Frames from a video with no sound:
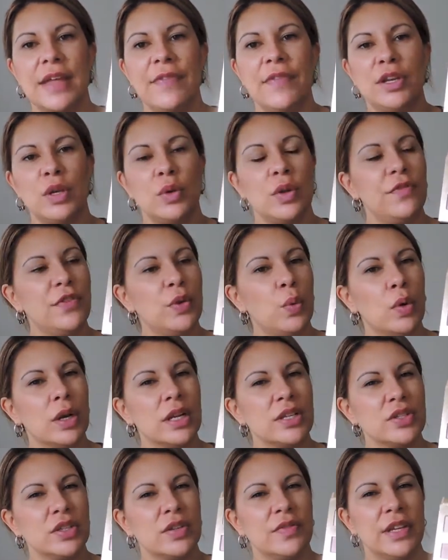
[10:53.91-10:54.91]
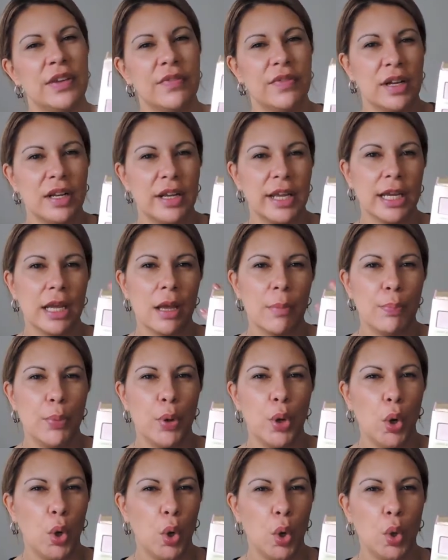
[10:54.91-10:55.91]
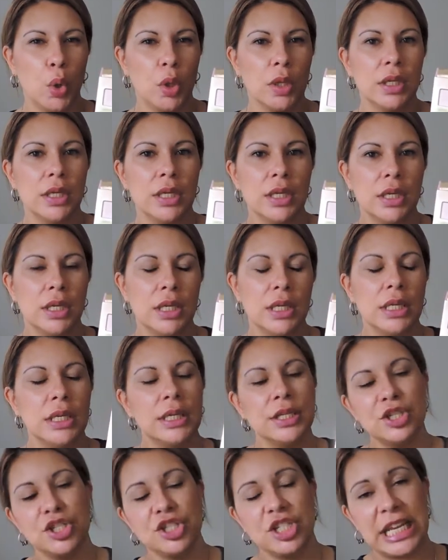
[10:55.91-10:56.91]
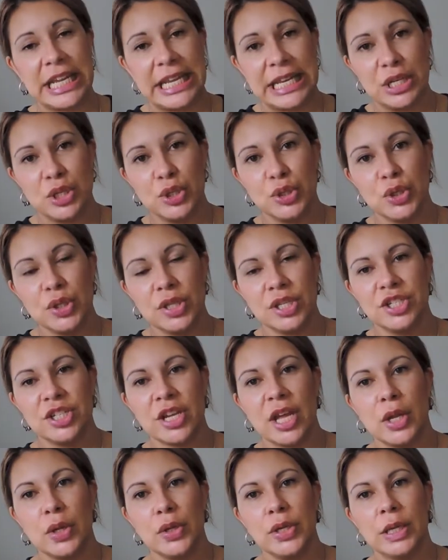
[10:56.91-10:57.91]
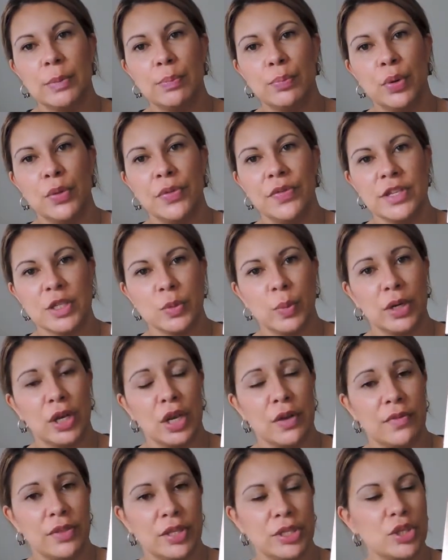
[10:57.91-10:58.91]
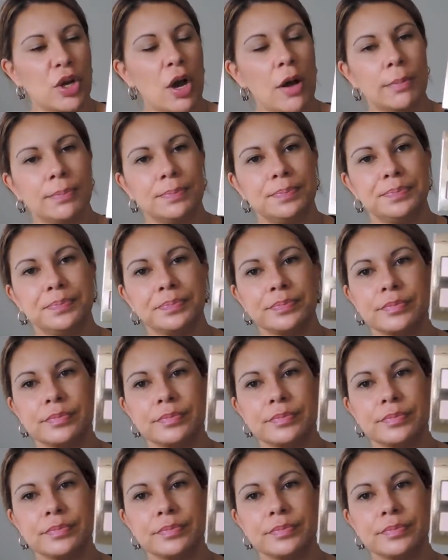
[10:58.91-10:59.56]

And then if you want to sort of give it a pearl sheen to the shadow, you can put this one over the top.